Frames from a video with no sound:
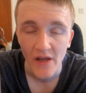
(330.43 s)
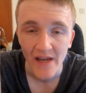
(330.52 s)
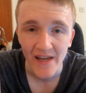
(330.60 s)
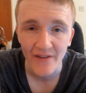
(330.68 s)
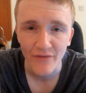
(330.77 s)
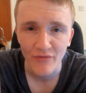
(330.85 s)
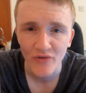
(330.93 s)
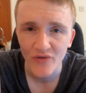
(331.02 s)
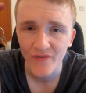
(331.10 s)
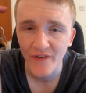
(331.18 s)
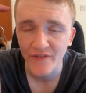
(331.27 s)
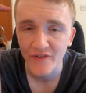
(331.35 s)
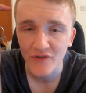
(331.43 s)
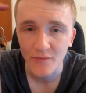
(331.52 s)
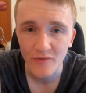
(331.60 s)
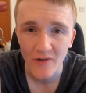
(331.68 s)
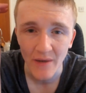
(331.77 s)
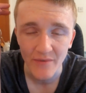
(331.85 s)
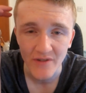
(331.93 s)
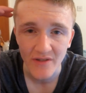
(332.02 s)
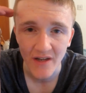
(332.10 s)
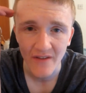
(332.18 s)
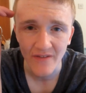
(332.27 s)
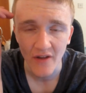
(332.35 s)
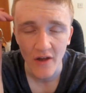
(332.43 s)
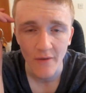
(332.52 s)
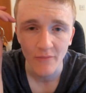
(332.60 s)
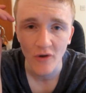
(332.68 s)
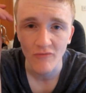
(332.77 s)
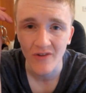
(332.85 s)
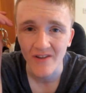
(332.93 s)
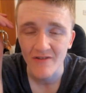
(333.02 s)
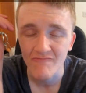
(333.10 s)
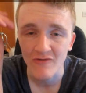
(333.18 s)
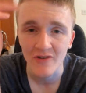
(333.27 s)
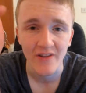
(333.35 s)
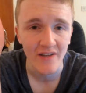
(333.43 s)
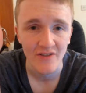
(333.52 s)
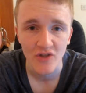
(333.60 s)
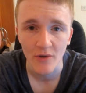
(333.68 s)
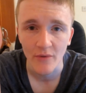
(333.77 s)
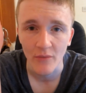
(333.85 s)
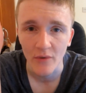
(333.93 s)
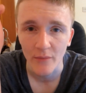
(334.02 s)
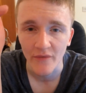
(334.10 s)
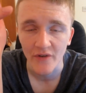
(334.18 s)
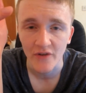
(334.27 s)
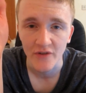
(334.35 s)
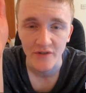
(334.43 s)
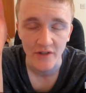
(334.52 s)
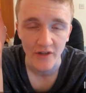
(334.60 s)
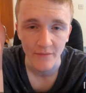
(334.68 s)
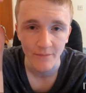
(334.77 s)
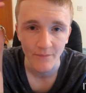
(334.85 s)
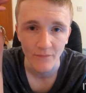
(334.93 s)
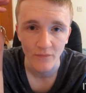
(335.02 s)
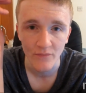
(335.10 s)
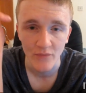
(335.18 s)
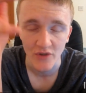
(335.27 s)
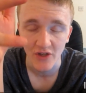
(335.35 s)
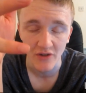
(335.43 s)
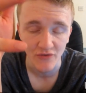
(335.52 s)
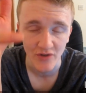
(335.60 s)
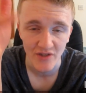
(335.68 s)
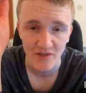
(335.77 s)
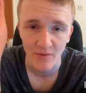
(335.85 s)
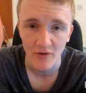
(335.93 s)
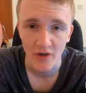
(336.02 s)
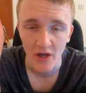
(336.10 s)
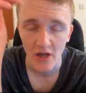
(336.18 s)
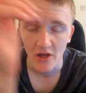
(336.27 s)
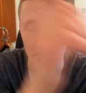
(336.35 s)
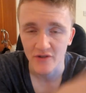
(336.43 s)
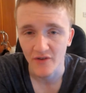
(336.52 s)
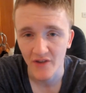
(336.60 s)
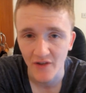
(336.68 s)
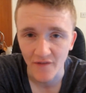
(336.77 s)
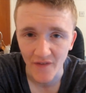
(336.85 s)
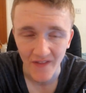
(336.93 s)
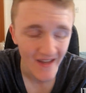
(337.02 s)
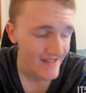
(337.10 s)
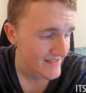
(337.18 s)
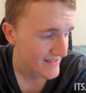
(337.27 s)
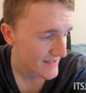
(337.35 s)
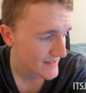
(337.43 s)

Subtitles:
Hit 350 subscribers tonight. Got a really, really nice comment on one of my videos, which I'll address tomorrow. So thank you for that.